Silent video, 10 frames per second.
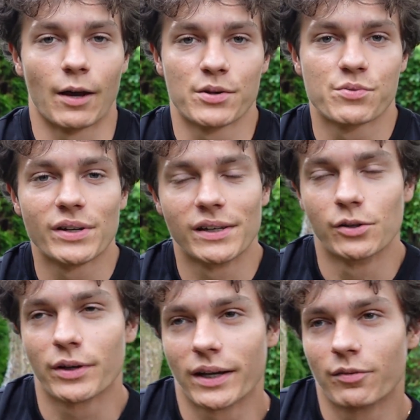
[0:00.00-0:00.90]
I was really
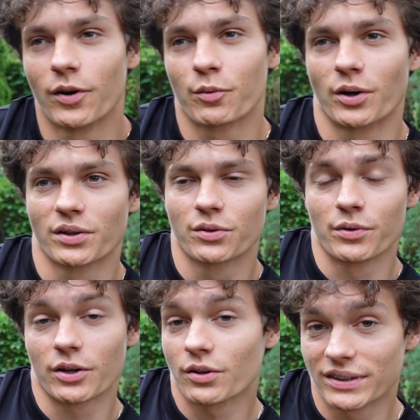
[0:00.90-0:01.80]
looking forward to
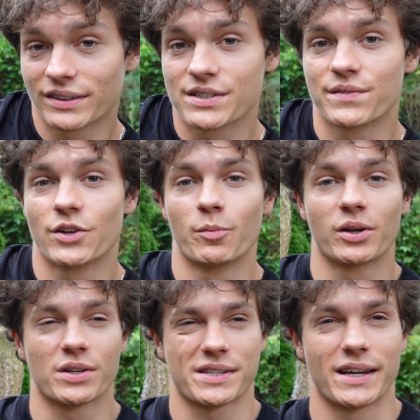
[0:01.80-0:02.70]
recording this video
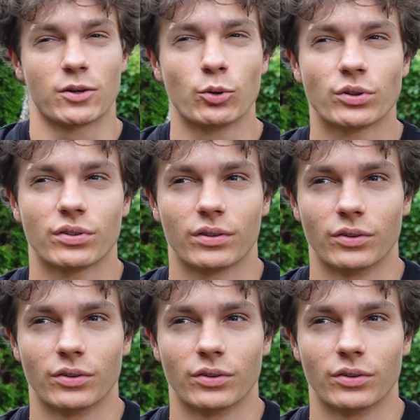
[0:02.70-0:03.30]
because I could